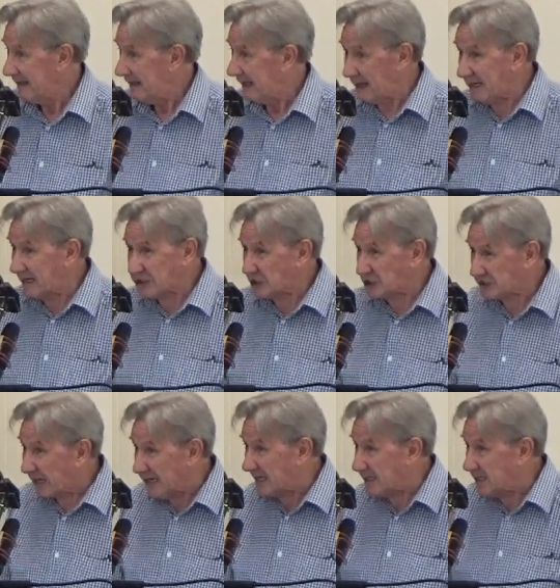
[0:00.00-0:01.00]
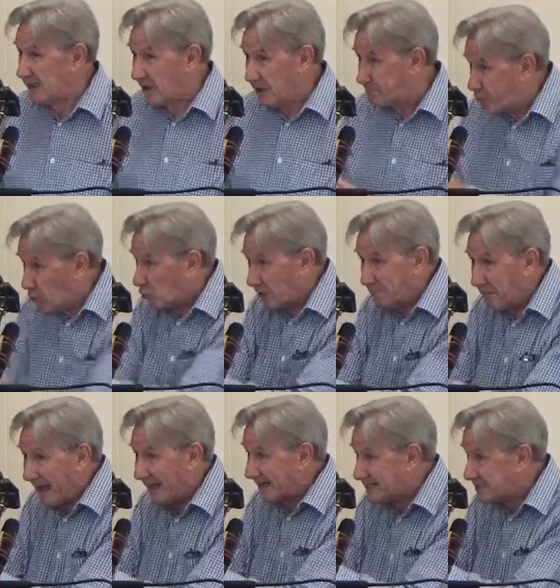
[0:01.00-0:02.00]
And he's standing there, a broken
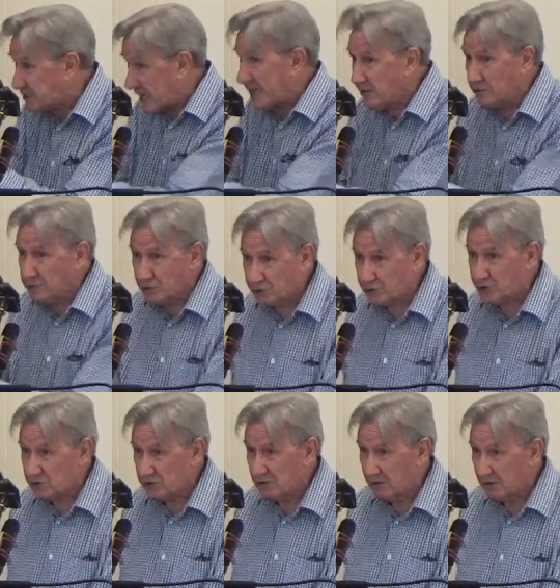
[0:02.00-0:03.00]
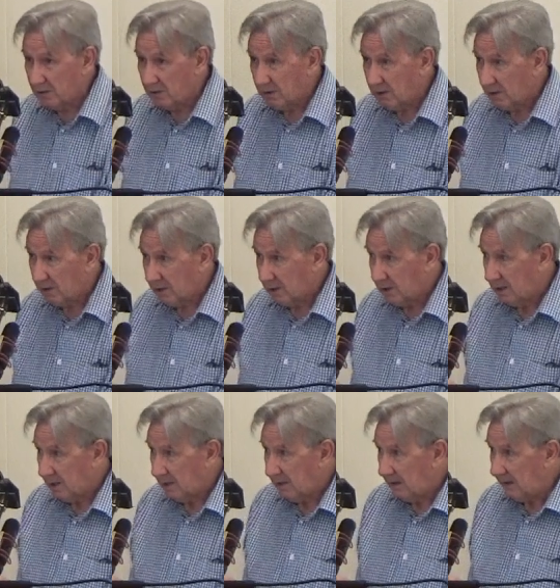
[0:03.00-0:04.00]
man in tears.
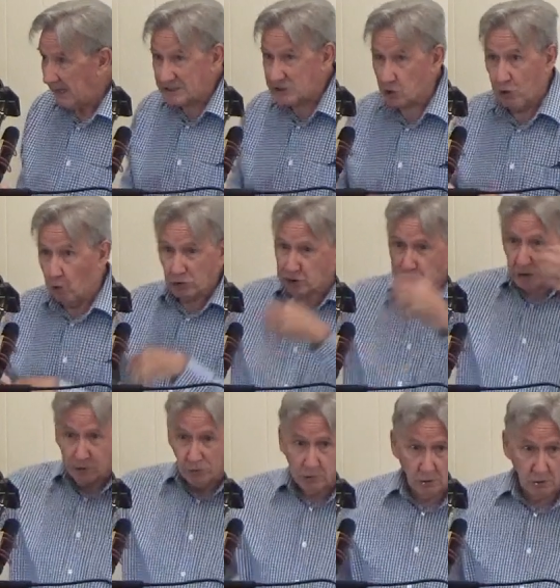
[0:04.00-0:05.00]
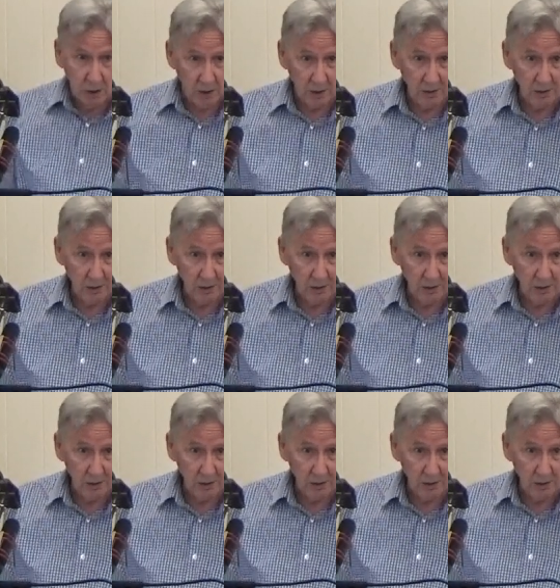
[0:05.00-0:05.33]
He's lost it all.